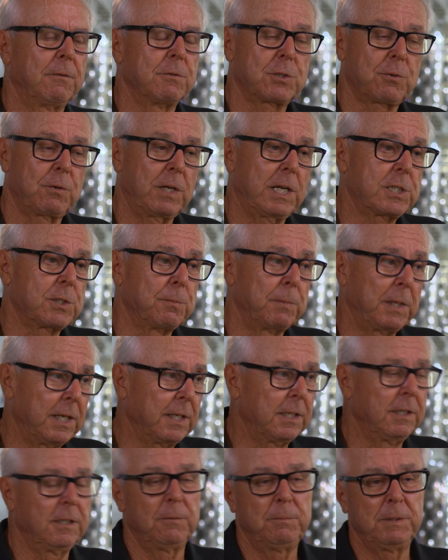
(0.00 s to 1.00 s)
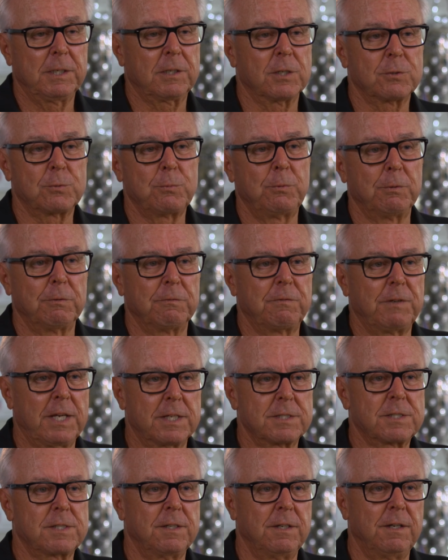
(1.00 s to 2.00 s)
was scratching my head a little bit because we weren't
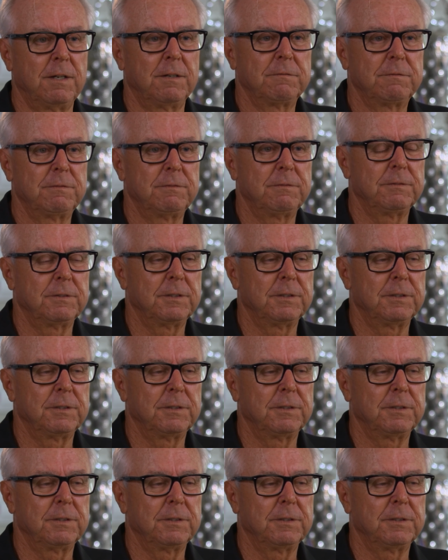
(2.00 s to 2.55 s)
fast enough.